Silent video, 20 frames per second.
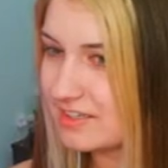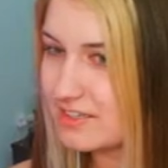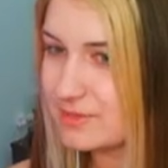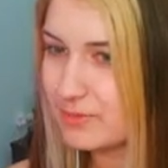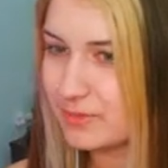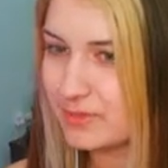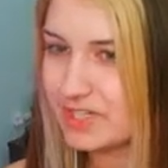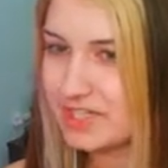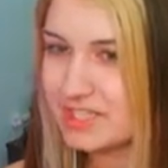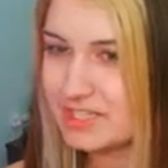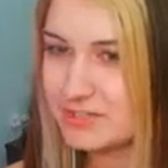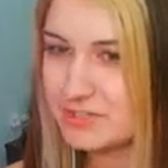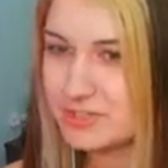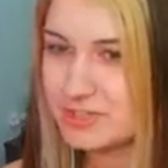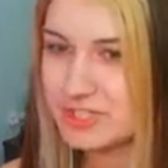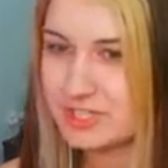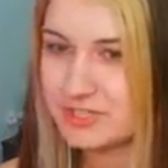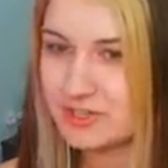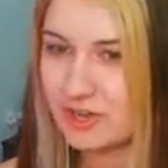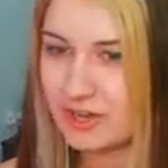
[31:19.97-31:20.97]
What an
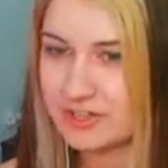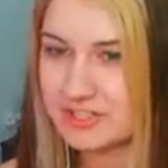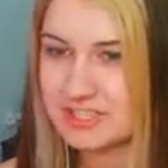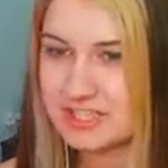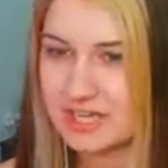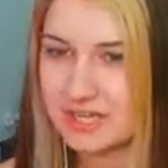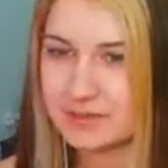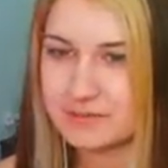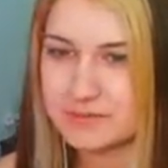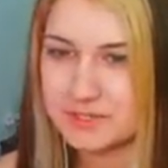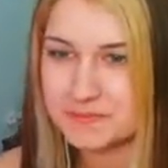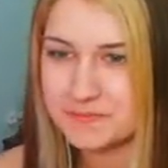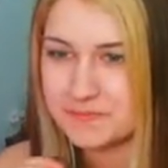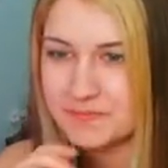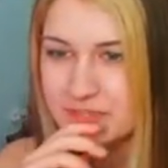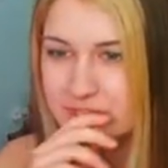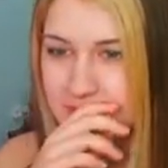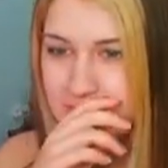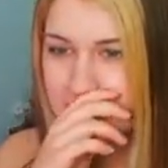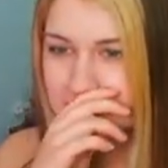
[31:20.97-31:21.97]
interesting concept.
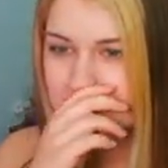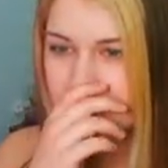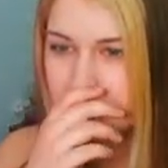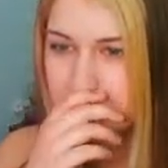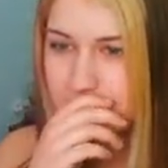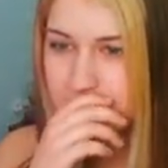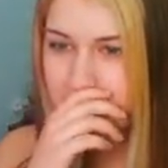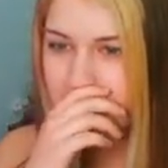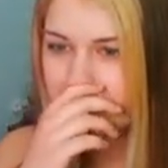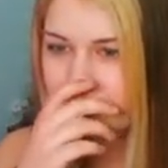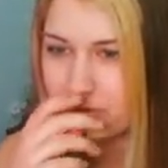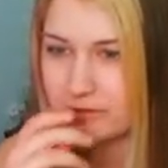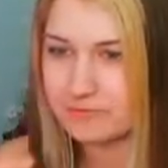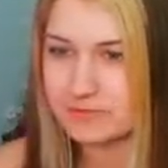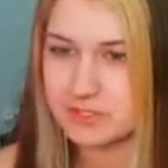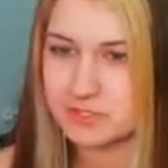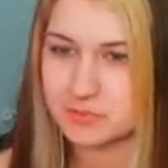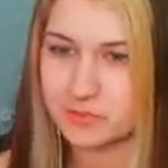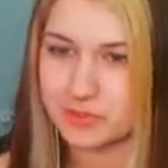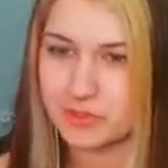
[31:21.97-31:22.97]
It's hard to put a long
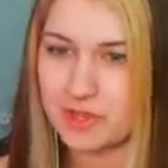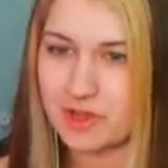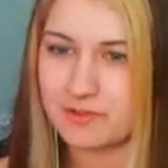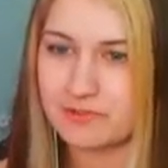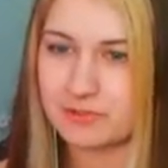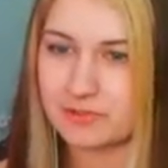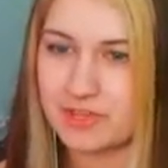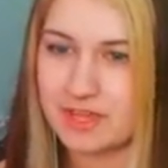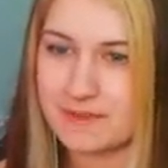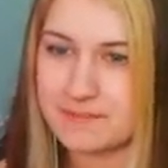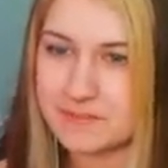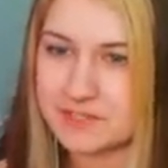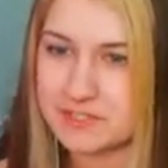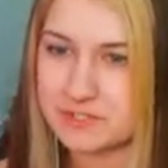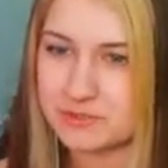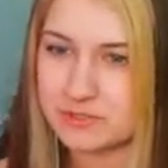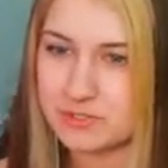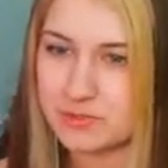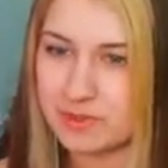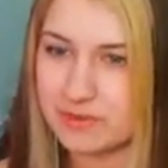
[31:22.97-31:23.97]
visual novel game
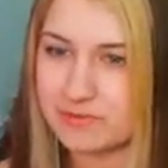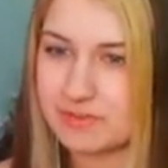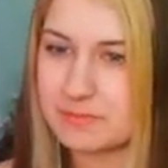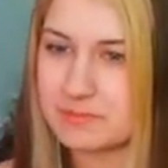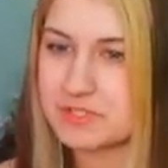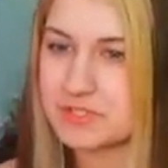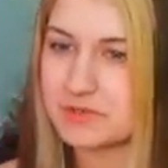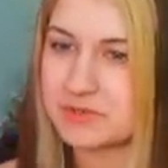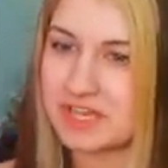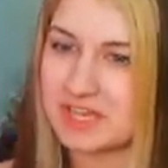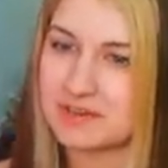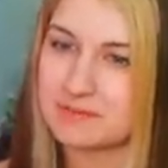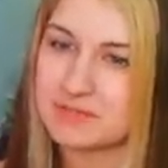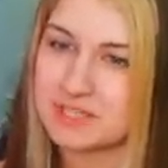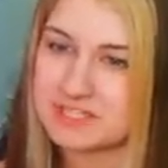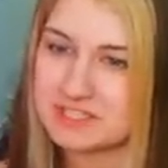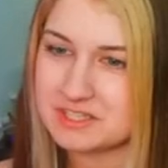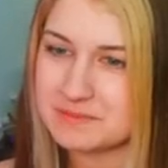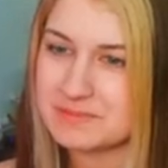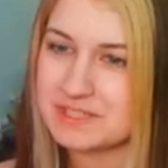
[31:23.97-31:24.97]
into a 12 episode anime
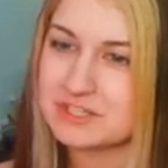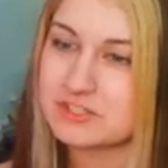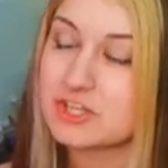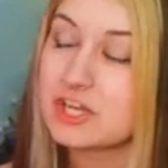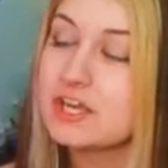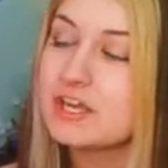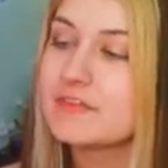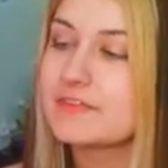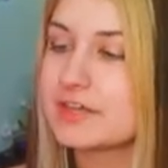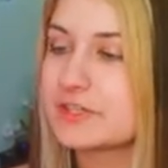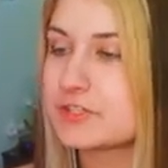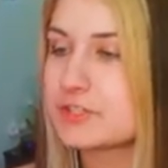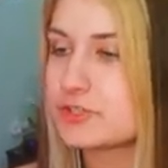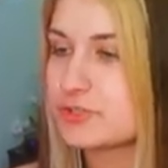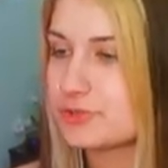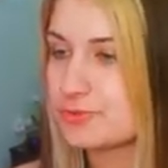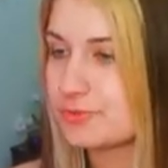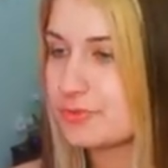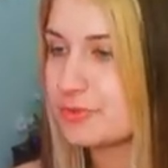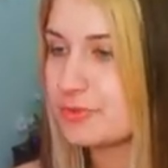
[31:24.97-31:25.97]
TBH. That's
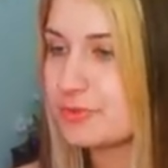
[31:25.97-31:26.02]
true,